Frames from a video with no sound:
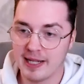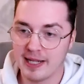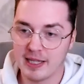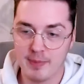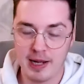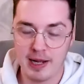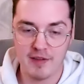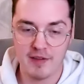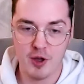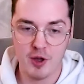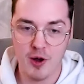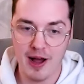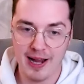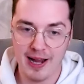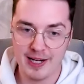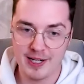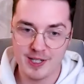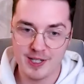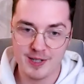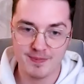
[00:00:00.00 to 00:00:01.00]
like the back of your
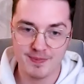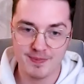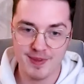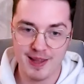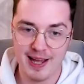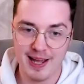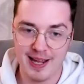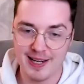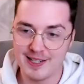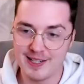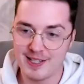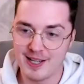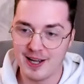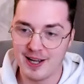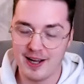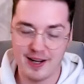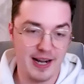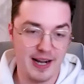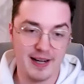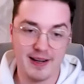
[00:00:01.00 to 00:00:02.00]
hand, and
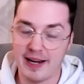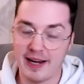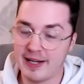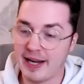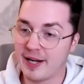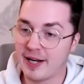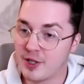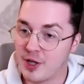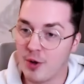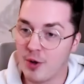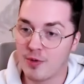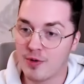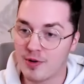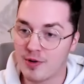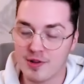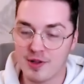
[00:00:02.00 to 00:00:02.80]
I don't.